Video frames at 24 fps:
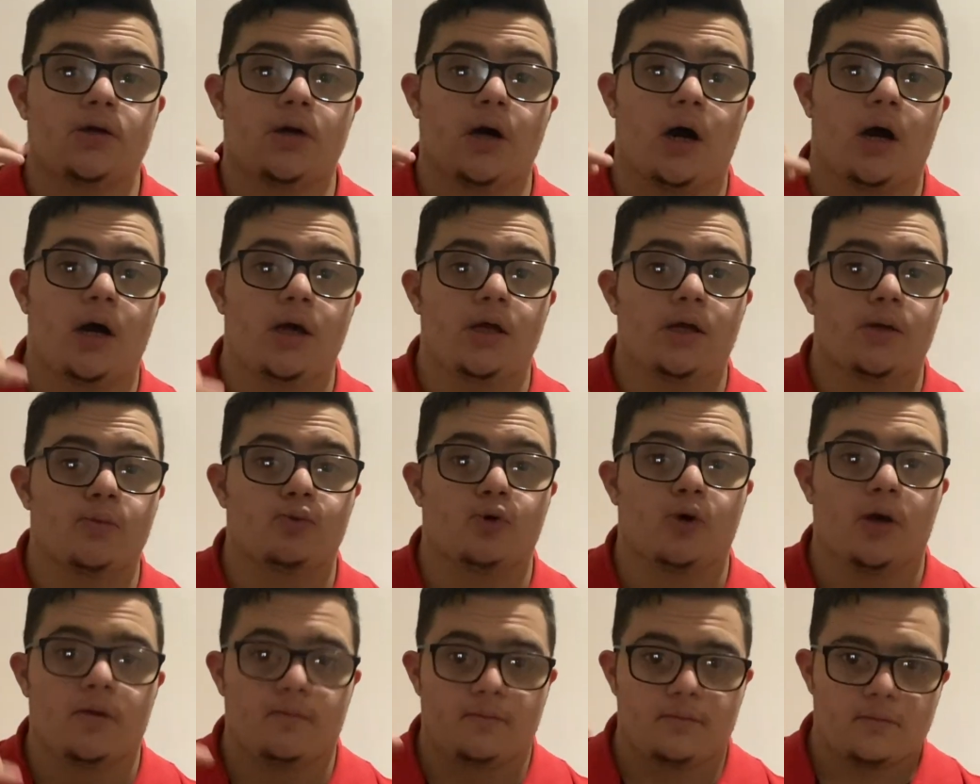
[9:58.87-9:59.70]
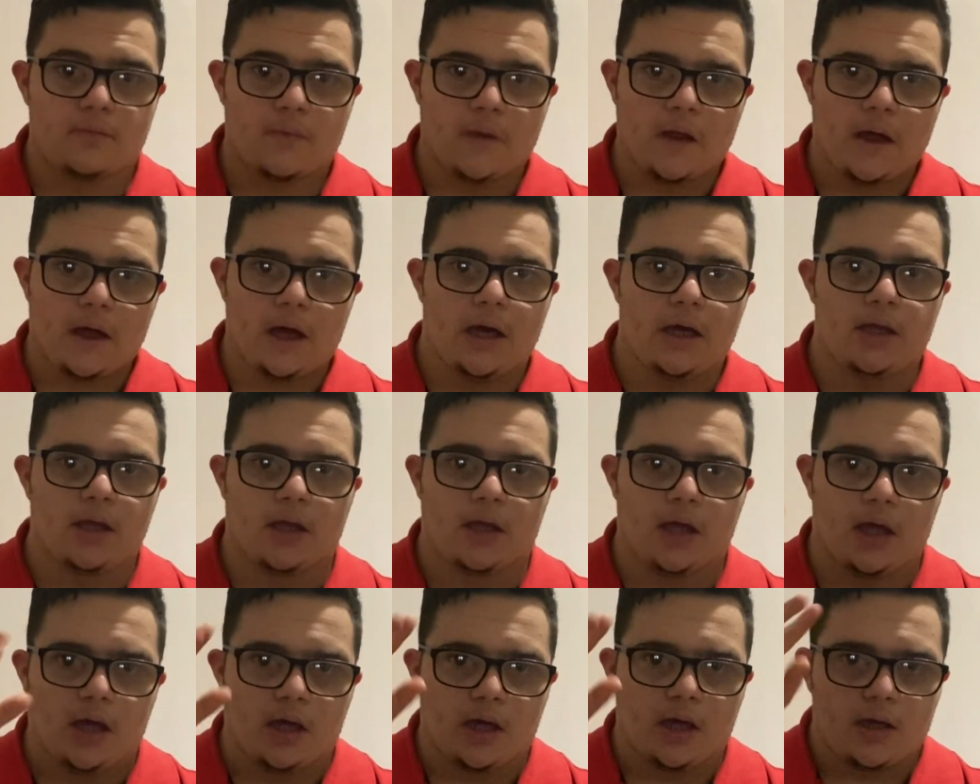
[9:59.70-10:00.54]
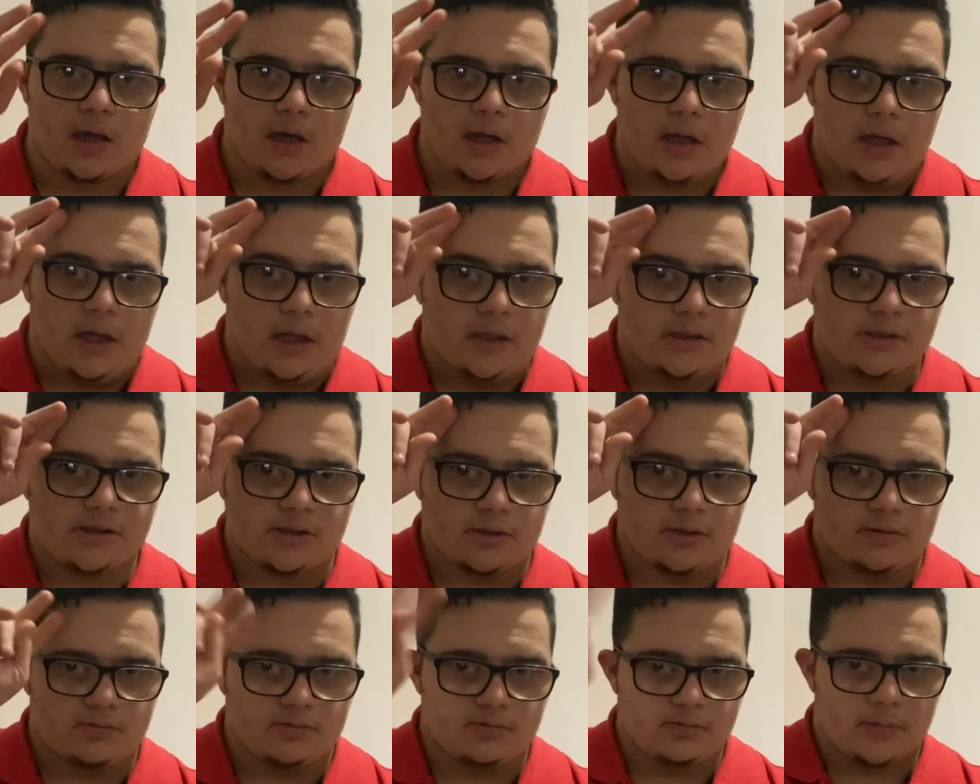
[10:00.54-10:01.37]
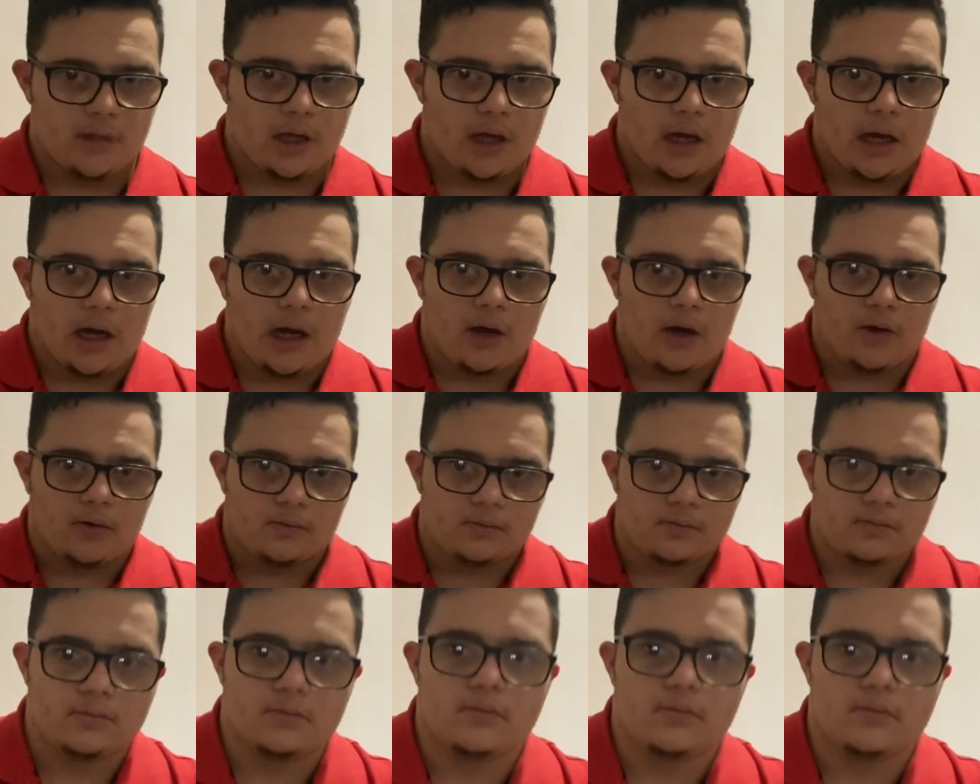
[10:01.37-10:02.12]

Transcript: I am Boy, I think it's out.